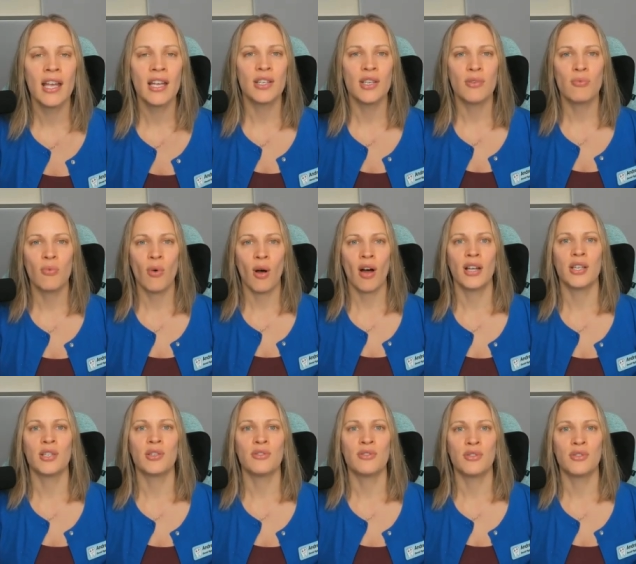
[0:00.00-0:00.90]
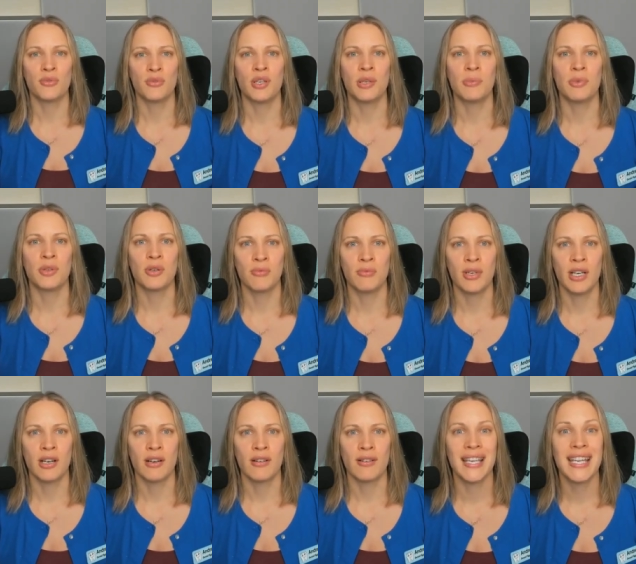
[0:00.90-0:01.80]
You want your dream
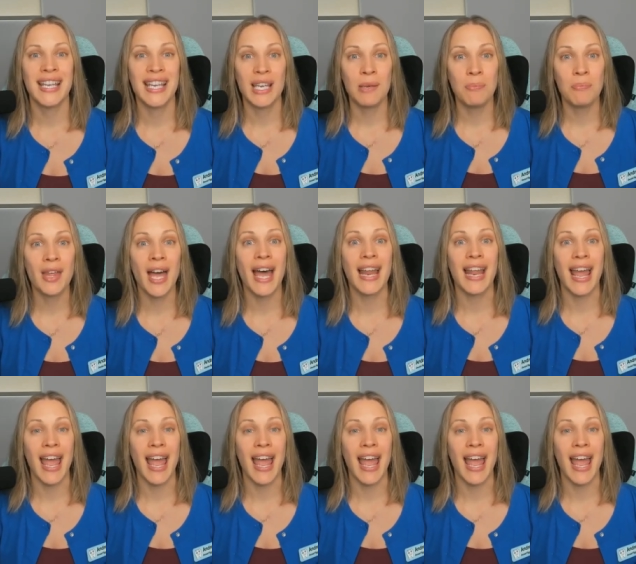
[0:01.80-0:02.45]
career. Keep that